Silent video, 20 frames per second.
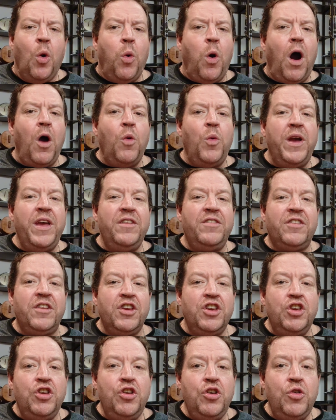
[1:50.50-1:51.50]
Huawei's
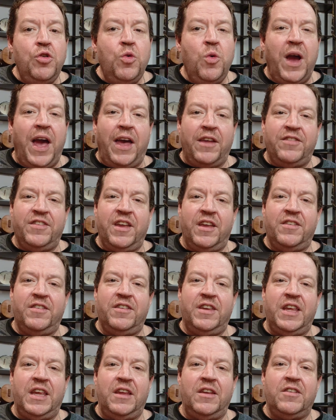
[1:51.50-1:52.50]
new
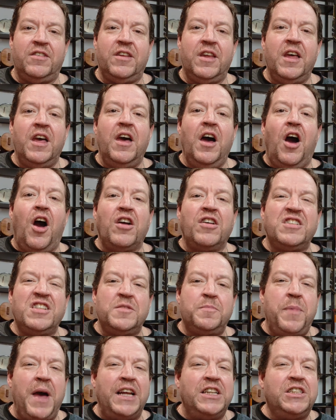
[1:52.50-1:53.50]
SSDs are
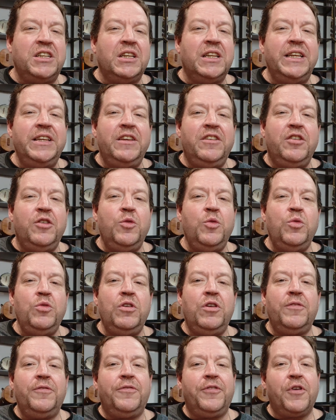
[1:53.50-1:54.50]
specially
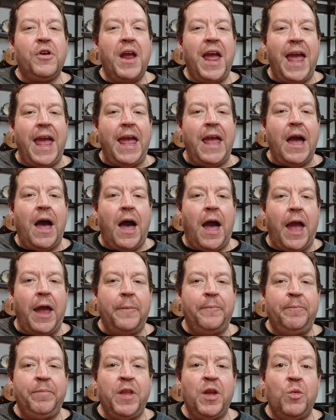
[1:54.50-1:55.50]
tuned for
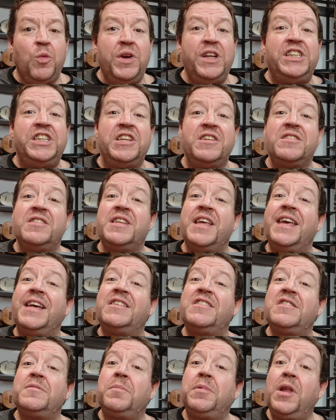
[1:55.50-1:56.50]
AI, which is
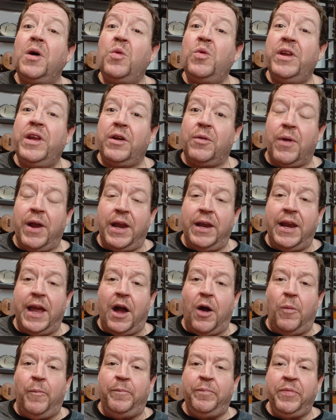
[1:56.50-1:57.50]
exploding right
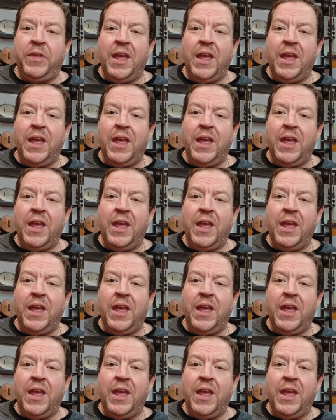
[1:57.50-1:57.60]
now.